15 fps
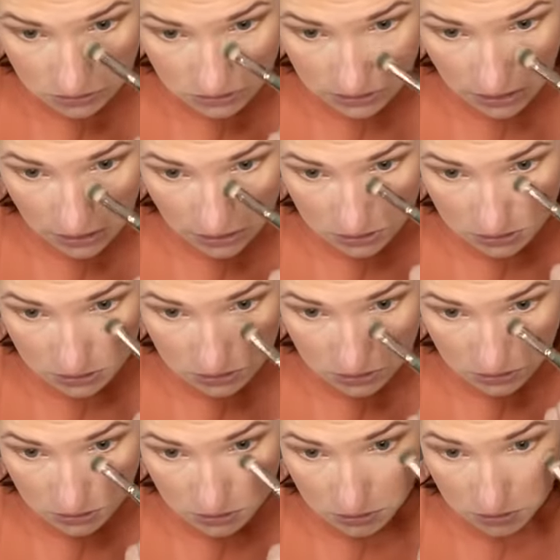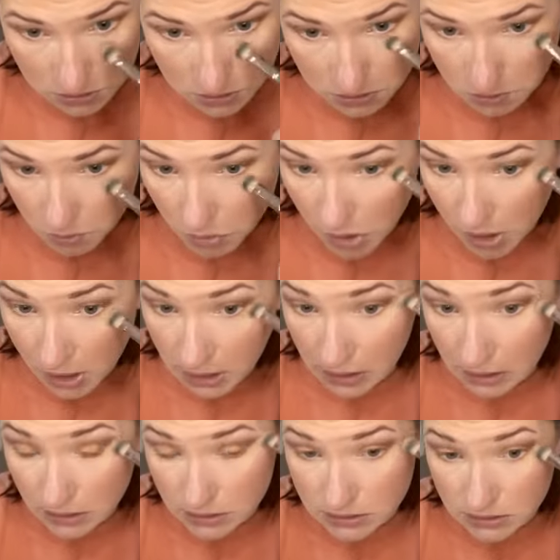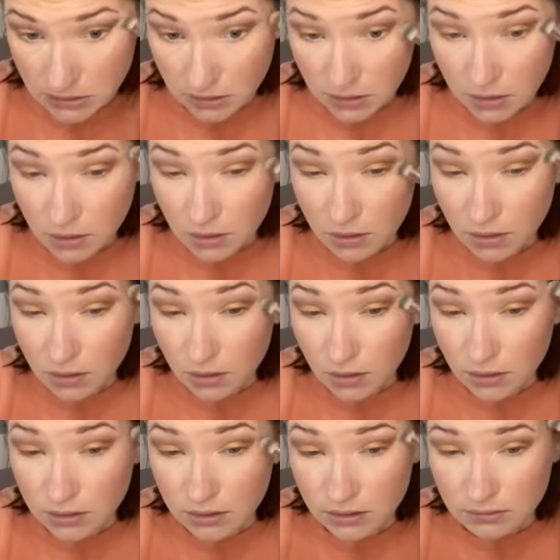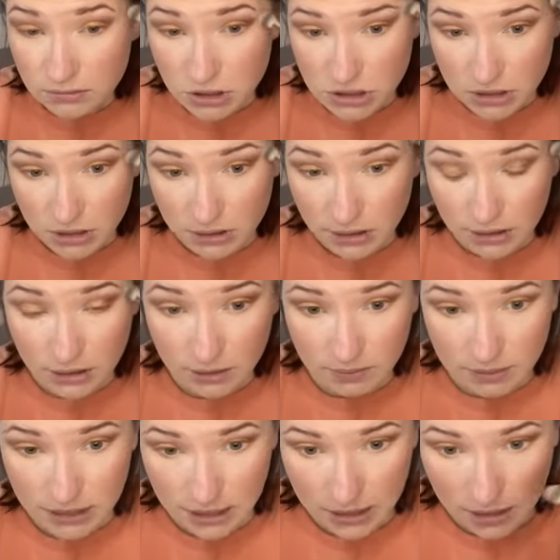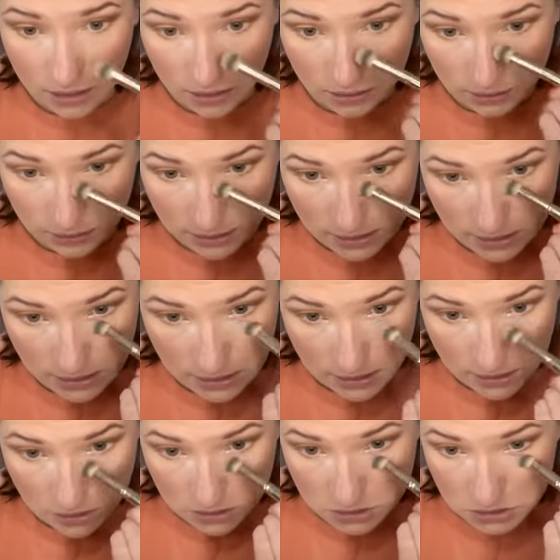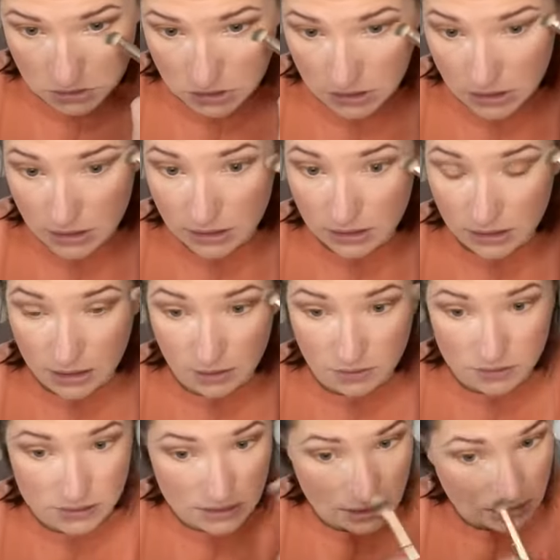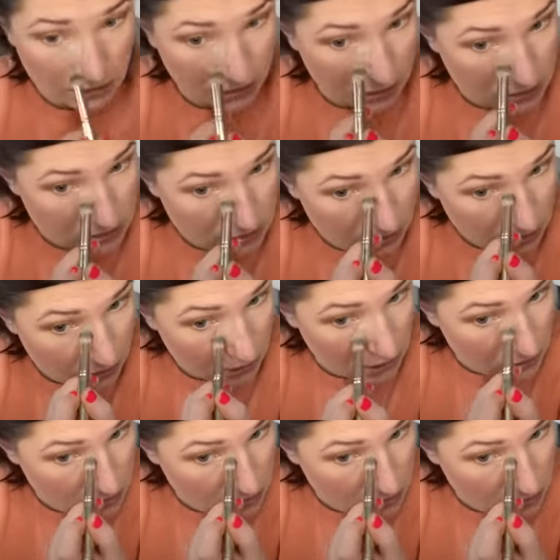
Seint products. And then I'm just cleaning up that line underneath and outside, like I said, in